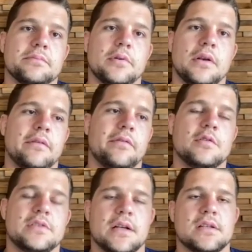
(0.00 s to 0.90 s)
put in a few
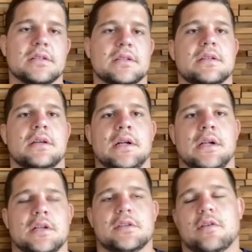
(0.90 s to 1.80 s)
changes.
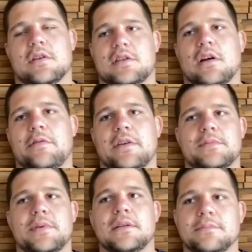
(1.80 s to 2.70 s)
So the staff has
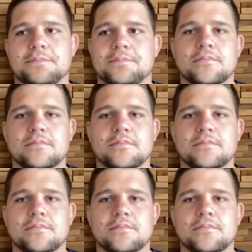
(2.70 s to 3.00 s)
been